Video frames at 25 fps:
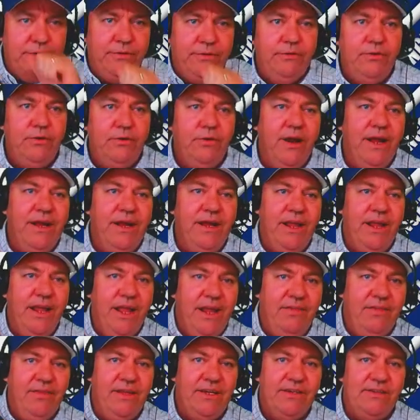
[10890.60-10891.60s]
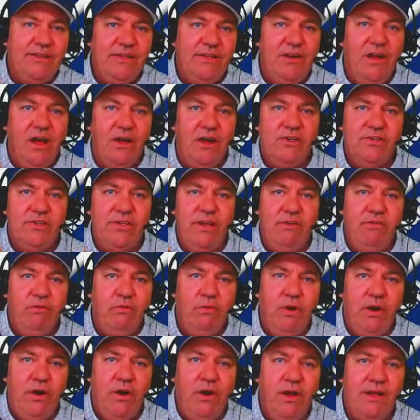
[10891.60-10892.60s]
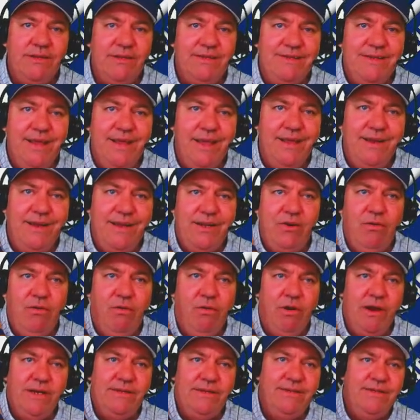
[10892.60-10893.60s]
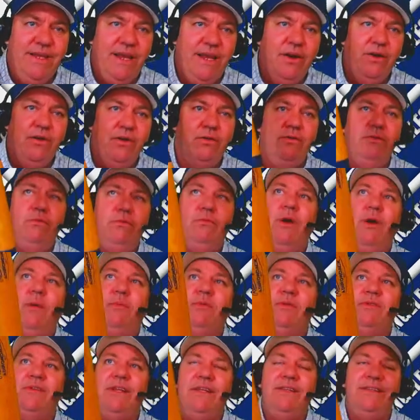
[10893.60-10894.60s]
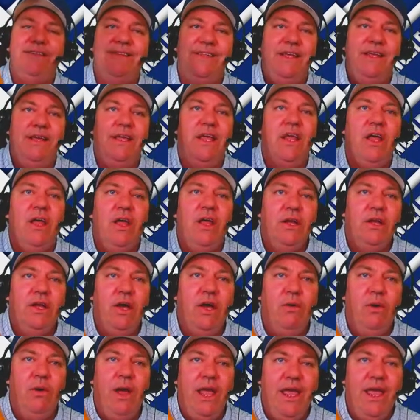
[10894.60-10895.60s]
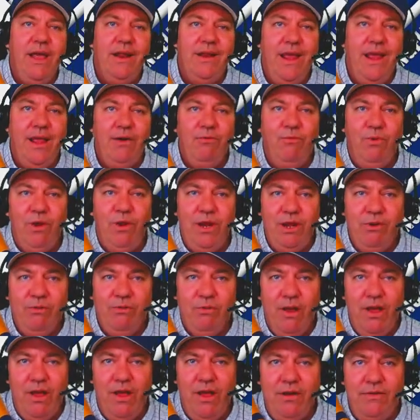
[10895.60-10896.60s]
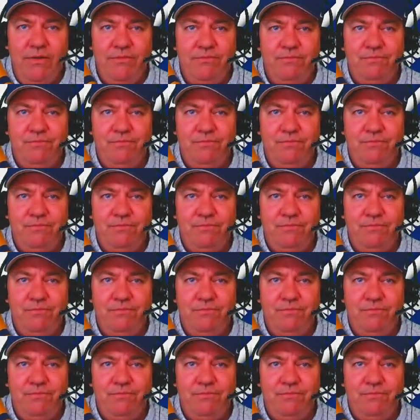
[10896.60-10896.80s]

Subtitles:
The Dodgers have a runner on second in Corey Seager, who represents the go-ahead and winning run.